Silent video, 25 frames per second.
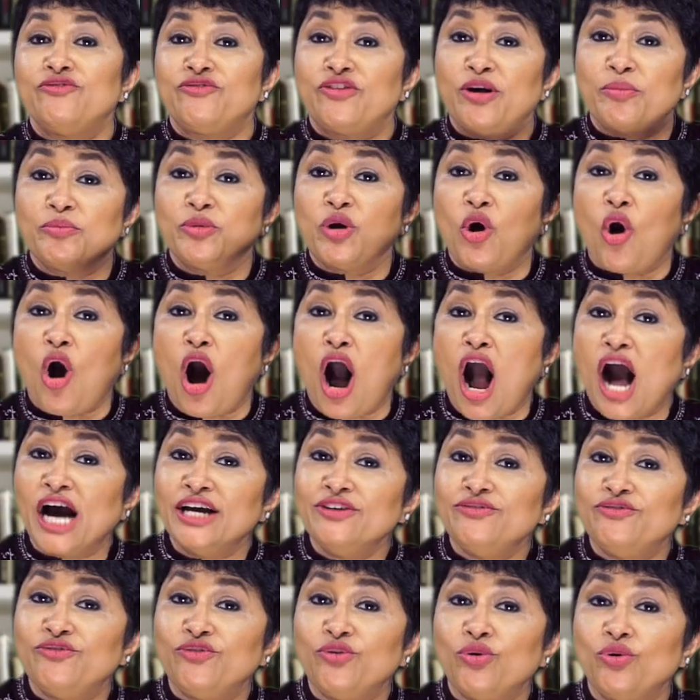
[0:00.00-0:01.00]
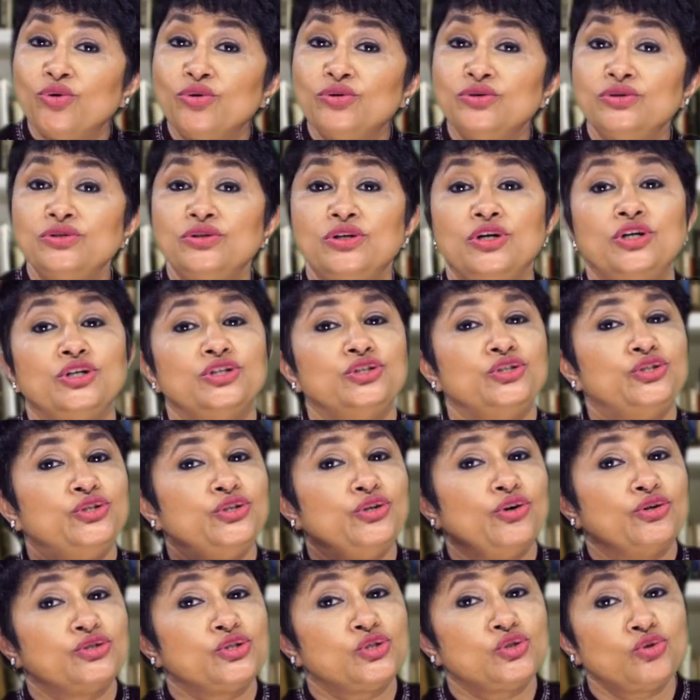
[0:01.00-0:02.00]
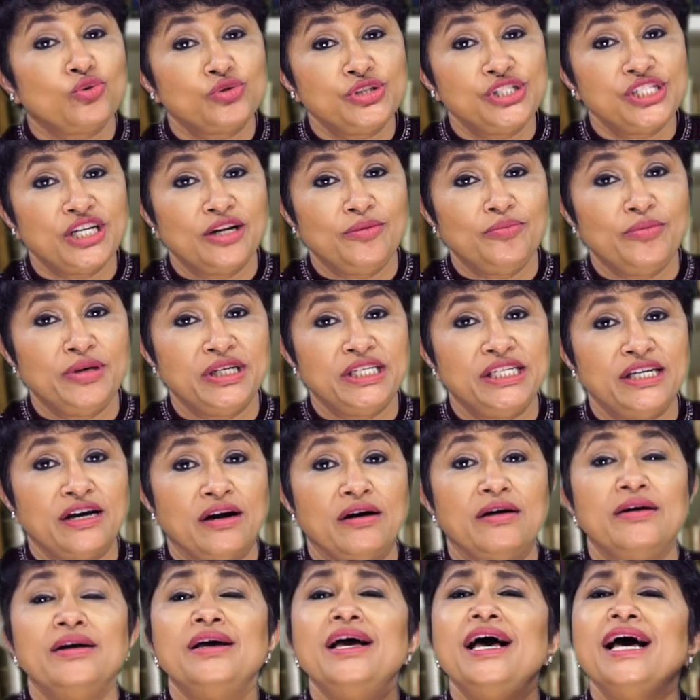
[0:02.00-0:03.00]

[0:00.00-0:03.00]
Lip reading: From your iPhone to your social media,